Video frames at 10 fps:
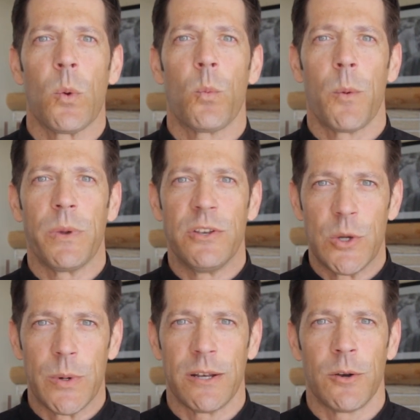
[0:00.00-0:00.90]
when we
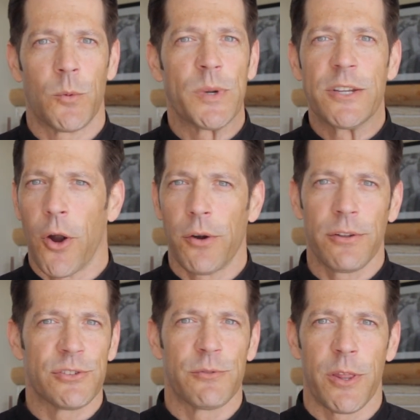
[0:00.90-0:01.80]
do it
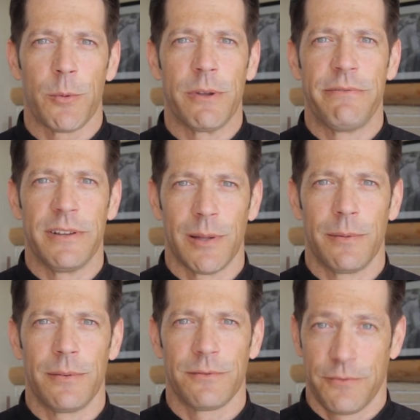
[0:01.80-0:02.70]
regardless of whether we
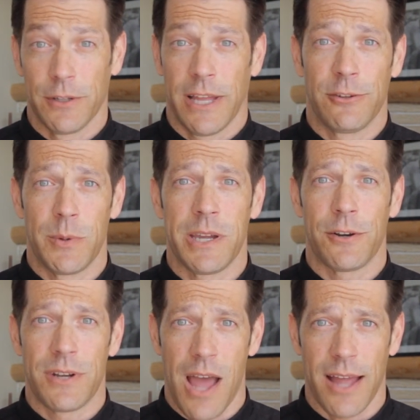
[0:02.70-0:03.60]
feel like doing
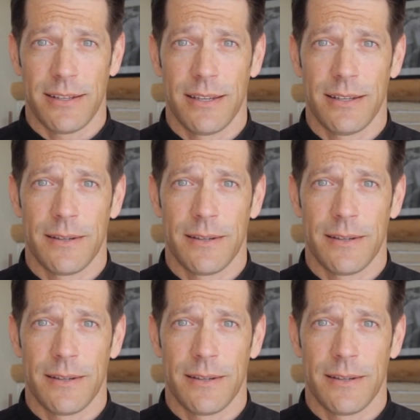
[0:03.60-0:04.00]
it or not.